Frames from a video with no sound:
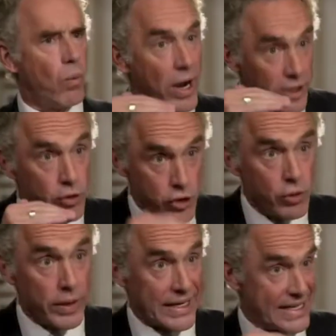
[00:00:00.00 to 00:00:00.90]
what you're
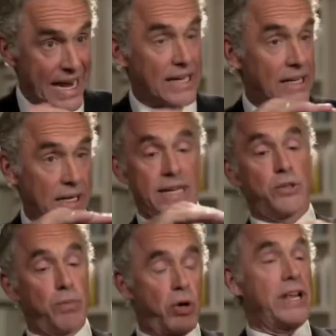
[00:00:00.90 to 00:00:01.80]
doing technically
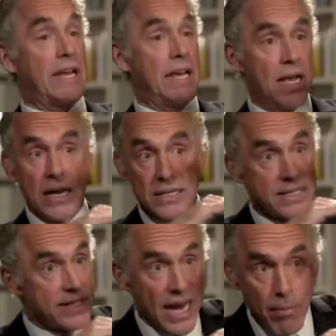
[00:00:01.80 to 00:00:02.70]
is putting
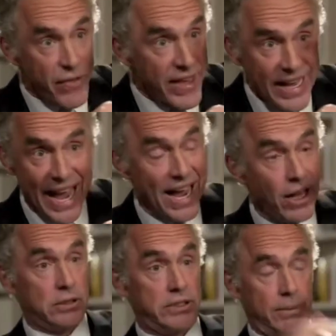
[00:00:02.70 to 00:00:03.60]
something
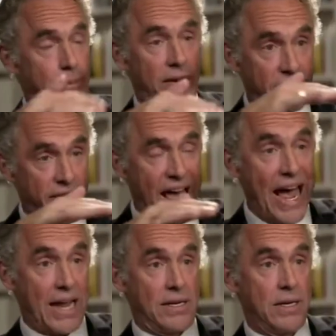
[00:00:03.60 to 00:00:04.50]
else above
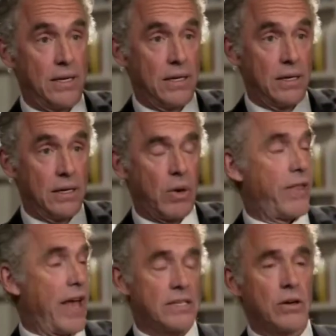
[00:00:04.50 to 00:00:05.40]
that.
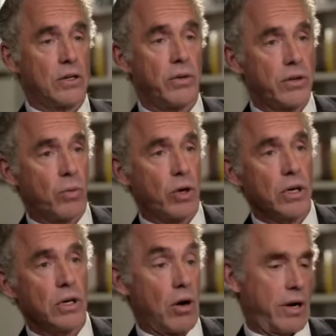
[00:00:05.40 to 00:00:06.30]
Well, that's not going to
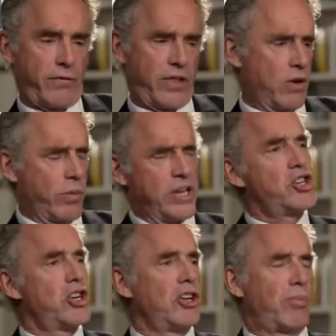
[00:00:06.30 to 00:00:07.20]
work, not if the
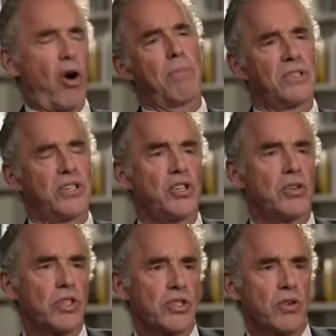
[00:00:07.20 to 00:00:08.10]
original
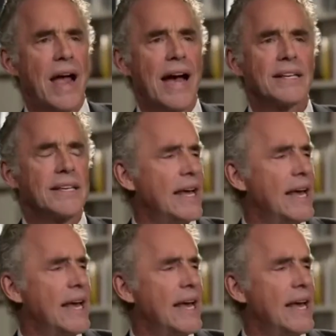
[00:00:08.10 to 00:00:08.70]
proposition was correct.